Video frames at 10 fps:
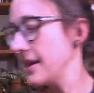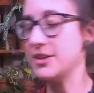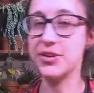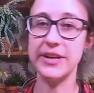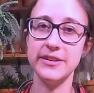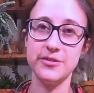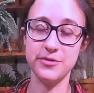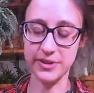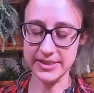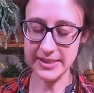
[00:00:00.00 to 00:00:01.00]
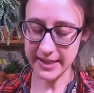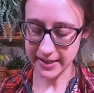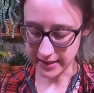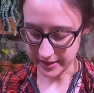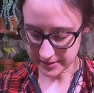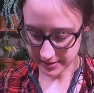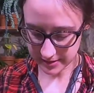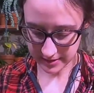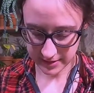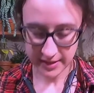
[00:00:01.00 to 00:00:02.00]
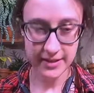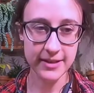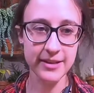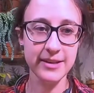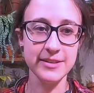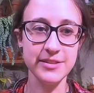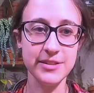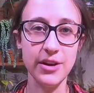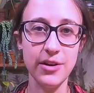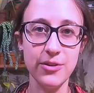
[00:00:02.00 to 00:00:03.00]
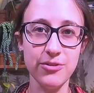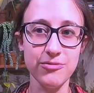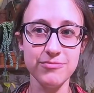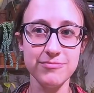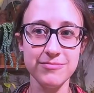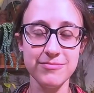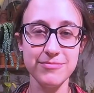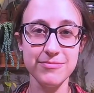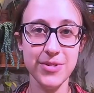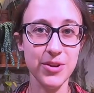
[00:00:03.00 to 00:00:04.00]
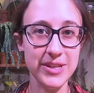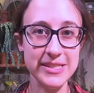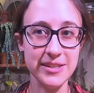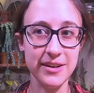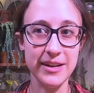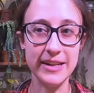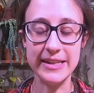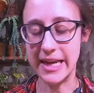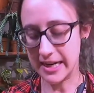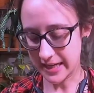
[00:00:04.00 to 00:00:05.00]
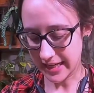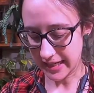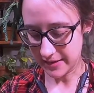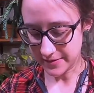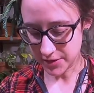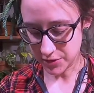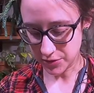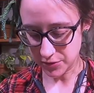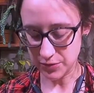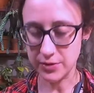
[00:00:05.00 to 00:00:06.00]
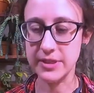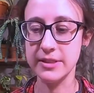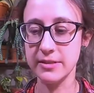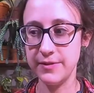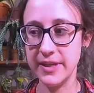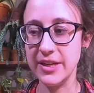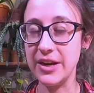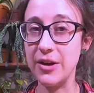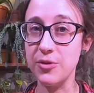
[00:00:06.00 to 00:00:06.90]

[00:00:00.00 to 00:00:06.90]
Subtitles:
I traded it for this LECA, so I'll get started on that. I have to figure out